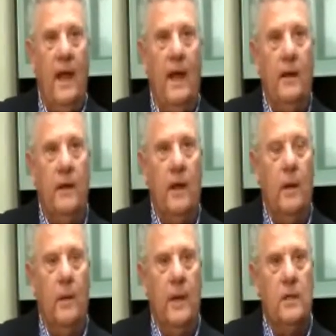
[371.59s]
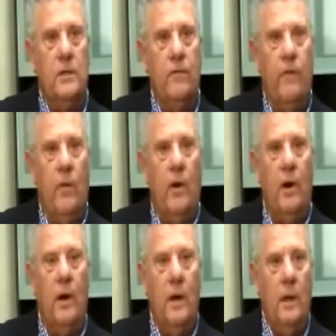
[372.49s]
and uh, it's
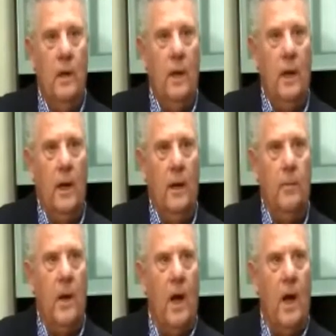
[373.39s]
for uh,